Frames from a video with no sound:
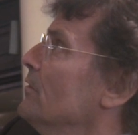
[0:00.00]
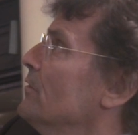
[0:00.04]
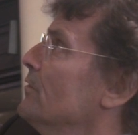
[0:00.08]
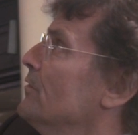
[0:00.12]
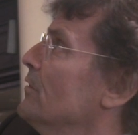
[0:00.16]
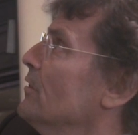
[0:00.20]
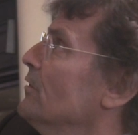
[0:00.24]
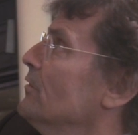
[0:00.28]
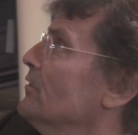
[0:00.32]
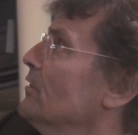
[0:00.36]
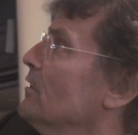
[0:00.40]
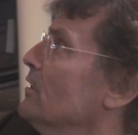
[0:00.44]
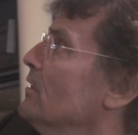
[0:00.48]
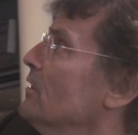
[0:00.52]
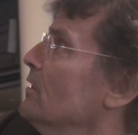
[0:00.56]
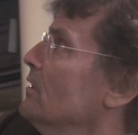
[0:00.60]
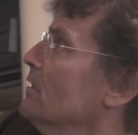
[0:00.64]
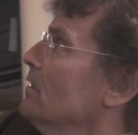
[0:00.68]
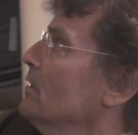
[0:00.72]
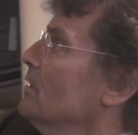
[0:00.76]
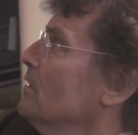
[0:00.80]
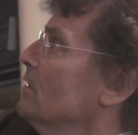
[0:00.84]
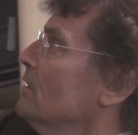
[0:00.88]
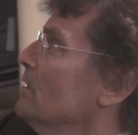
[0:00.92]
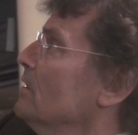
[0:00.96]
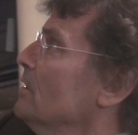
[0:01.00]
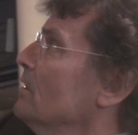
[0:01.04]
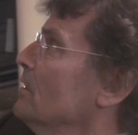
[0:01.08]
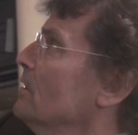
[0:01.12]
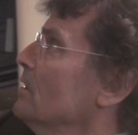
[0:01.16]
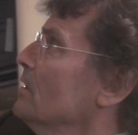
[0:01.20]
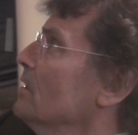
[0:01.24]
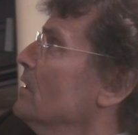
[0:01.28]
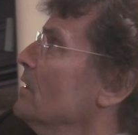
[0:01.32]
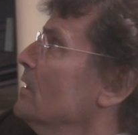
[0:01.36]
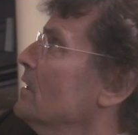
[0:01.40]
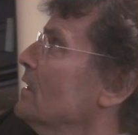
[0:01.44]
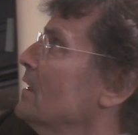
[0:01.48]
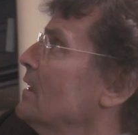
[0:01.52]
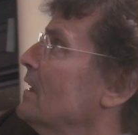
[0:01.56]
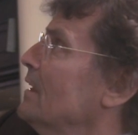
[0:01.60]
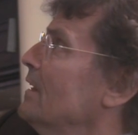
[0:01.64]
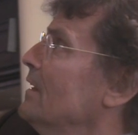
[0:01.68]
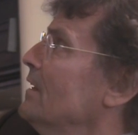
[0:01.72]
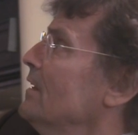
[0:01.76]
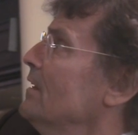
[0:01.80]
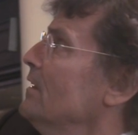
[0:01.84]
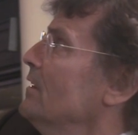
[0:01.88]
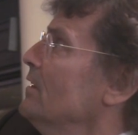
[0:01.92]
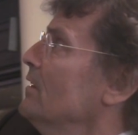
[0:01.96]
There's a
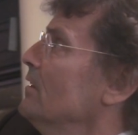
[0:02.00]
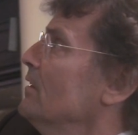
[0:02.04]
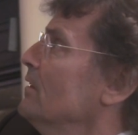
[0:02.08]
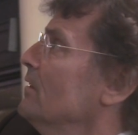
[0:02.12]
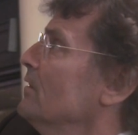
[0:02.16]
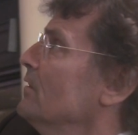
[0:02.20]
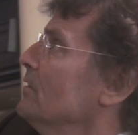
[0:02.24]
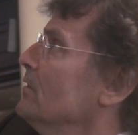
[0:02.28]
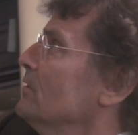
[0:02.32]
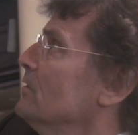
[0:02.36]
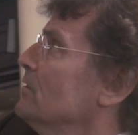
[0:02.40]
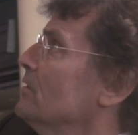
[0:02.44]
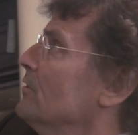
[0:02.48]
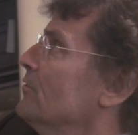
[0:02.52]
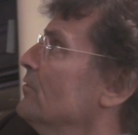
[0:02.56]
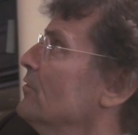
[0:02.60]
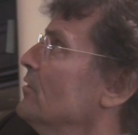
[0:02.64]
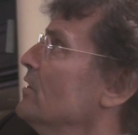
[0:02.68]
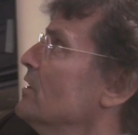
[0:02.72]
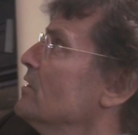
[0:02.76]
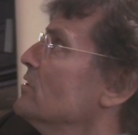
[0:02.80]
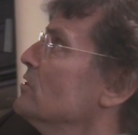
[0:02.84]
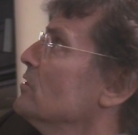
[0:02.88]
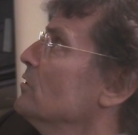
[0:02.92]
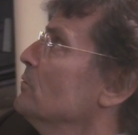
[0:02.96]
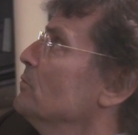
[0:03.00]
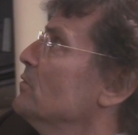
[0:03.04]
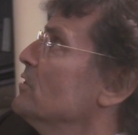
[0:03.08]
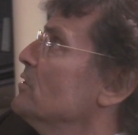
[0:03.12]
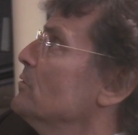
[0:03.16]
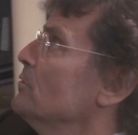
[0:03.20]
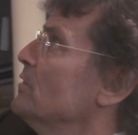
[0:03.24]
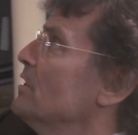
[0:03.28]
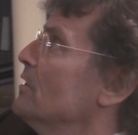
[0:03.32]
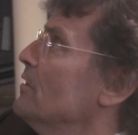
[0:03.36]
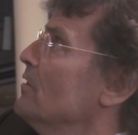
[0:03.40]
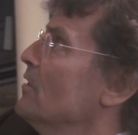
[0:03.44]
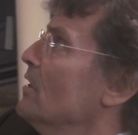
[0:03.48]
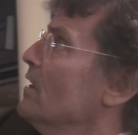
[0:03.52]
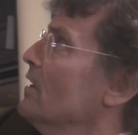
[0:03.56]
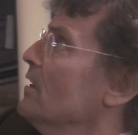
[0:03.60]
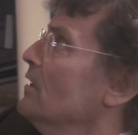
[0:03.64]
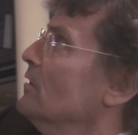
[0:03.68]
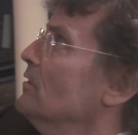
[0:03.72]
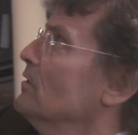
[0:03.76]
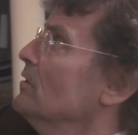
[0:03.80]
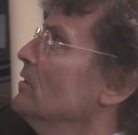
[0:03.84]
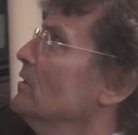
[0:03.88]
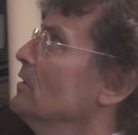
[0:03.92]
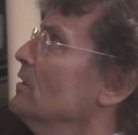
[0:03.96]
clear differential between
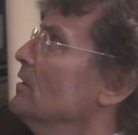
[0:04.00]
that